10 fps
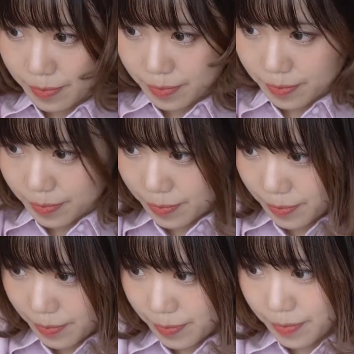way is more of a
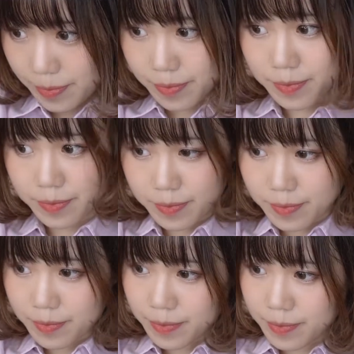
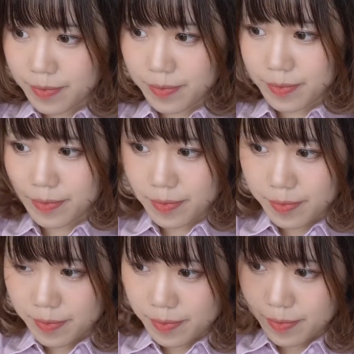retro/cute style.
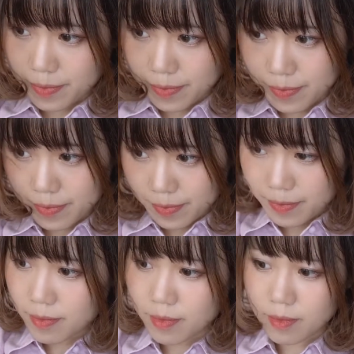To do that, you need to
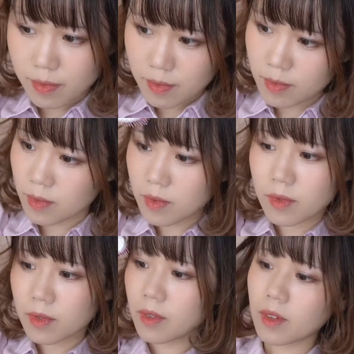comb your hair on the
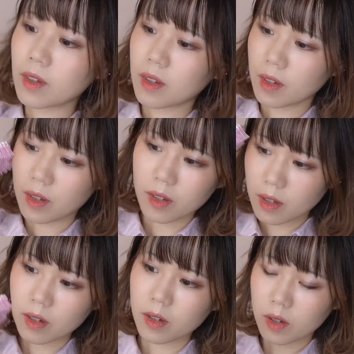side
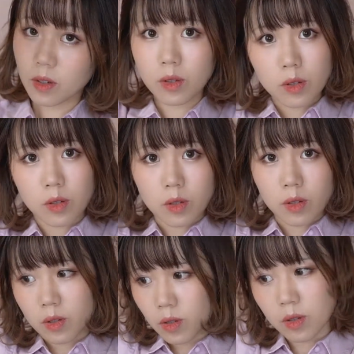and make a really
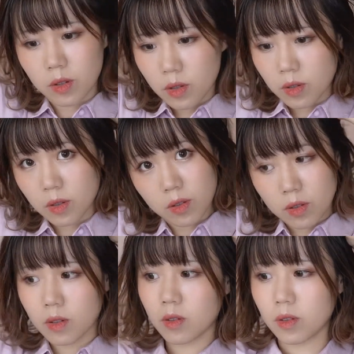high ponytail.
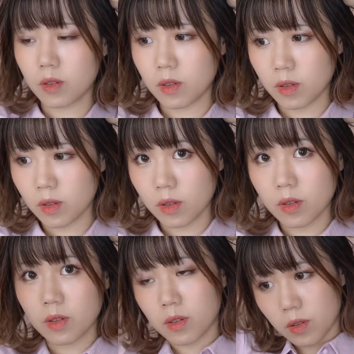I think
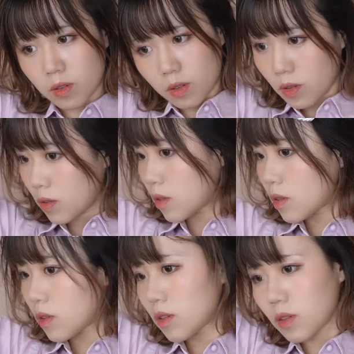the high ponytail
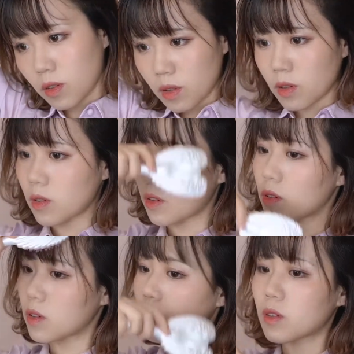gives out the
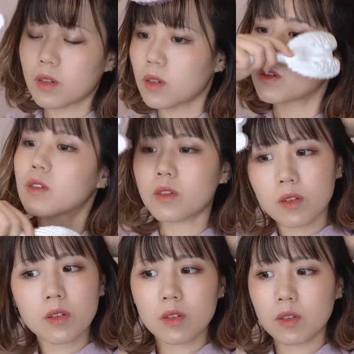impression of a
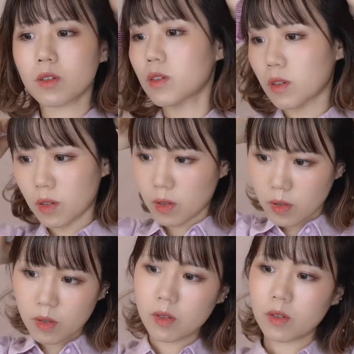
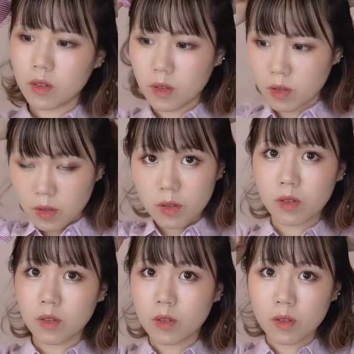hyperactive girl,
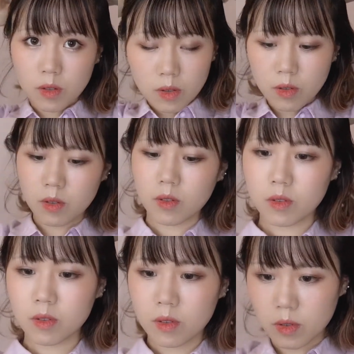which is very great
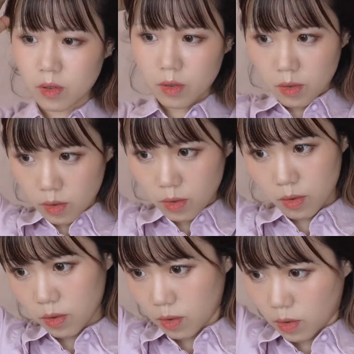hairstyle to go
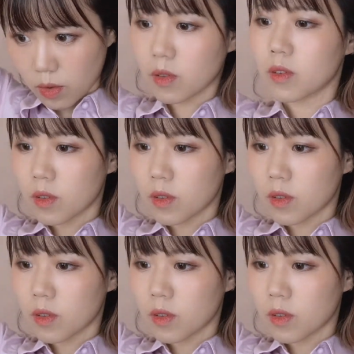with some